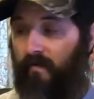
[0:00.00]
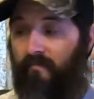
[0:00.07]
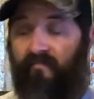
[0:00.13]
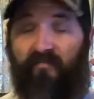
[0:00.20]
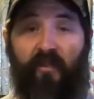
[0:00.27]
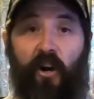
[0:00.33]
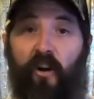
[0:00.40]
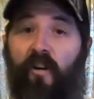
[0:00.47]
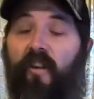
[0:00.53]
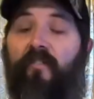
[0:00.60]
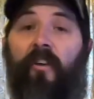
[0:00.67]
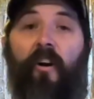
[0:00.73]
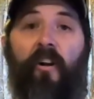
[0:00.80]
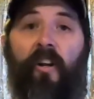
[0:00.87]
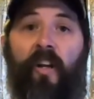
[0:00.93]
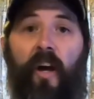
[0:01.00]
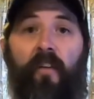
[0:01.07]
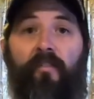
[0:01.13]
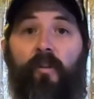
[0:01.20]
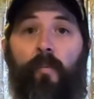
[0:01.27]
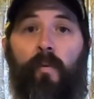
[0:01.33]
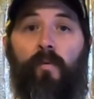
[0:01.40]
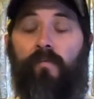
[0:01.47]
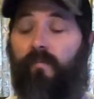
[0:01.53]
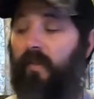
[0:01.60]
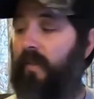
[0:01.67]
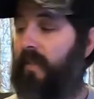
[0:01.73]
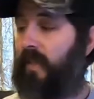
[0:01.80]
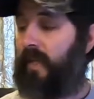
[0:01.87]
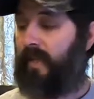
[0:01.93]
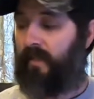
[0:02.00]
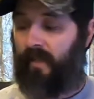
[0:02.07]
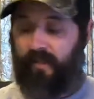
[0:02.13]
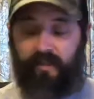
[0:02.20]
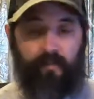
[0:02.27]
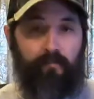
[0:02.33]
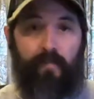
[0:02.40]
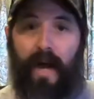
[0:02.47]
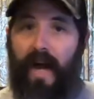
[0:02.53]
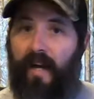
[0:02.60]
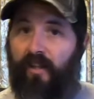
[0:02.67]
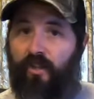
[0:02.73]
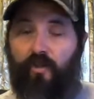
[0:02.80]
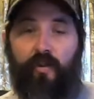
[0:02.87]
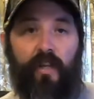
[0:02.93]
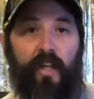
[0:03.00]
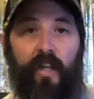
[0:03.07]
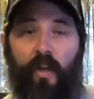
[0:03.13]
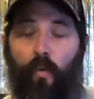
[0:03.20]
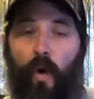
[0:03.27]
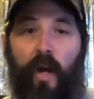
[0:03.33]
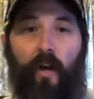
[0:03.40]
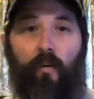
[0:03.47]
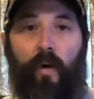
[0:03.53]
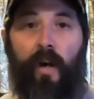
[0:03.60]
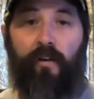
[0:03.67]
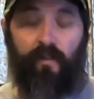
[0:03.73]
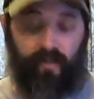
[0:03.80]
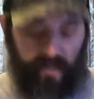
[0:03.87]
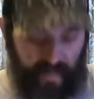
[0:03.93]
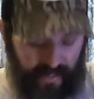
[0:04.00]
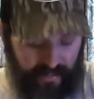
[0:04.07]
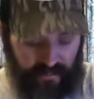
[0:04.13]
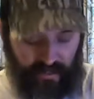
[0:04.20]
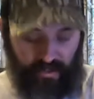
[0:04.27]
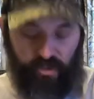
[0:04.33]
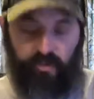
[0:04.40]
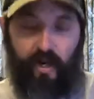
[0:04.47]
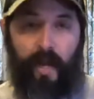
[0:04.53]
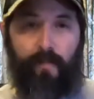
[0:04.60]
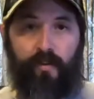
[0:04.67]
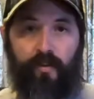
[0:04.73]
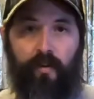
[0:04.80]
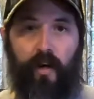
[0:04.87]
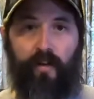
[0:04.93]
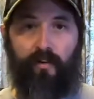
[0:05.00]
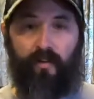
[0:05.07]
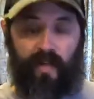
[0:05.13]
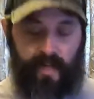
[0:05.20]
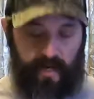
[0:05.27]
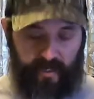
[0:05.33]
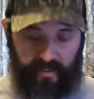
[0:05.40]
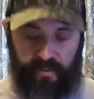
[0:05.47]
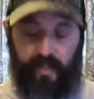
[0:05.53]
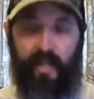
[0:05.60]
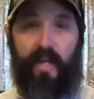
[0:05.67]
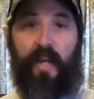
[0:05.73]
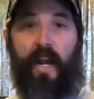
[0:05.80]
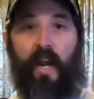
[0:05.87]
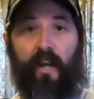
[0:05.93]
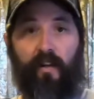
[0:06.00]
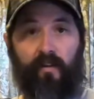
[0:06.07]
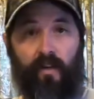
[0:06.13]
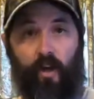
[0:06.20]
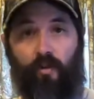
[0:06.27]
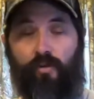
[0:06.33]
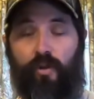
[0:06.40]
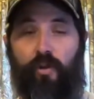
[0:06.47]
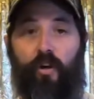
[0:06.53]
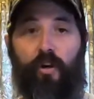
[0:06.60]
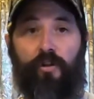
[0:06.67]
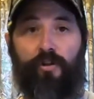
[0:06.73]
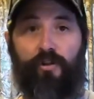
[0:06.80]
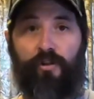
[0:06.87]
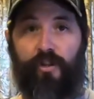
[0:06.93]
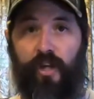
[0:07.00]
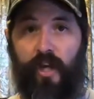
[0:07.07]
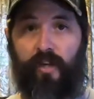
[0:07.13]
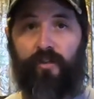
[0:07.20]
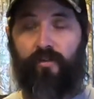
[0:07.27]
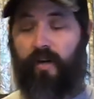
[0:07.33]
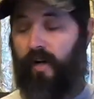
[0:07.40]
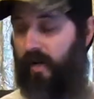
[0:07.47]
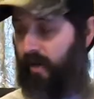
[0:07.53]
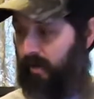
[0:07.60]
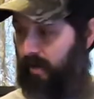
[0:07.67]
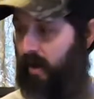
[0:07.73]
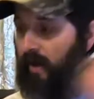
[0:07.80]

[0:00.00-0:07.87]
very, very comfortable. It doesn't bind you in any way around your legs. It straps around your legs and goes across your chest right here, and